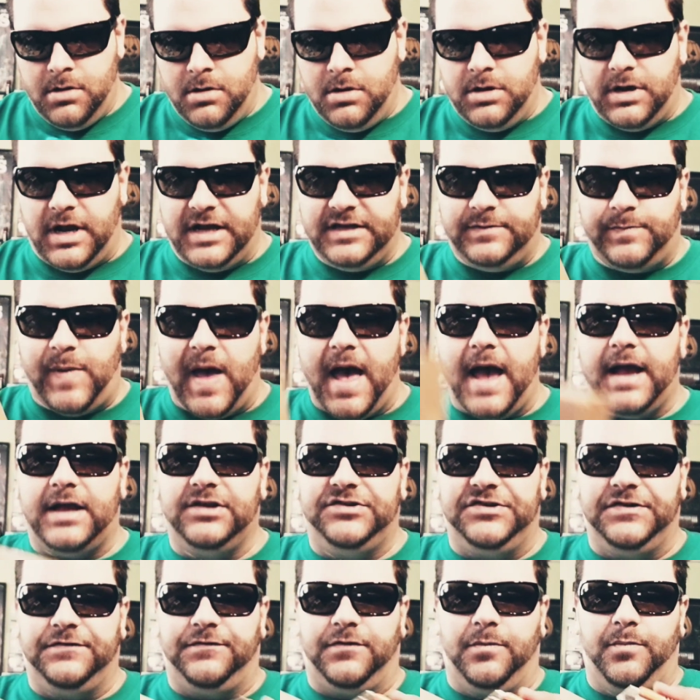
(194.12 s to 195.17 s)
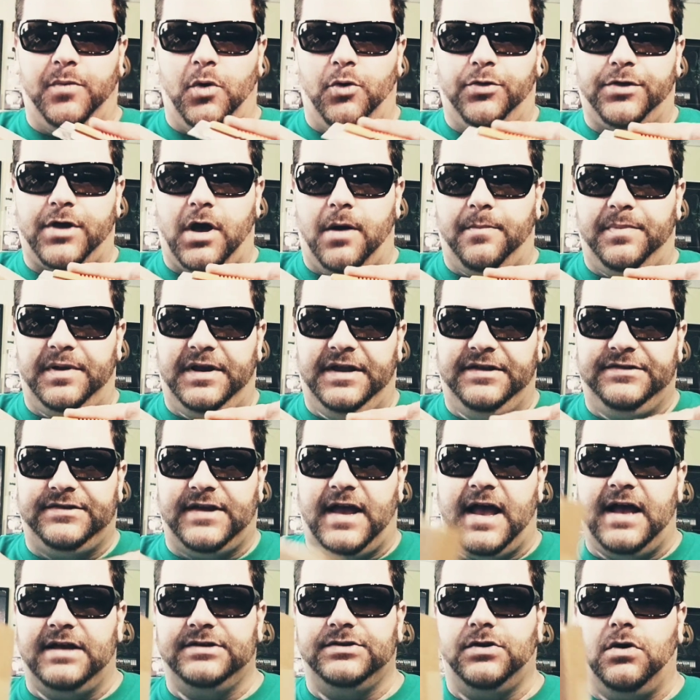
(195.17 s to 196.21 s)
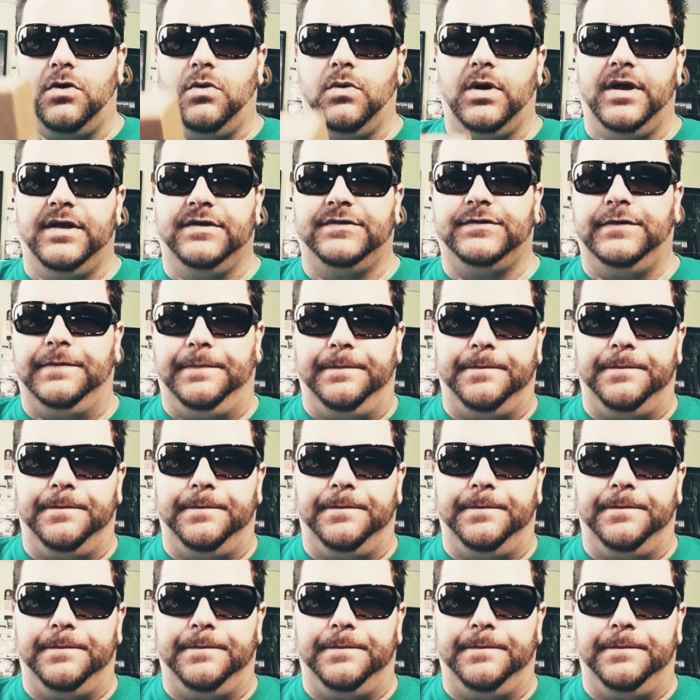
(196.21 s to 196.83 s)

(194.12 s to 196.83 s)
Nice packaging from both companies, as always.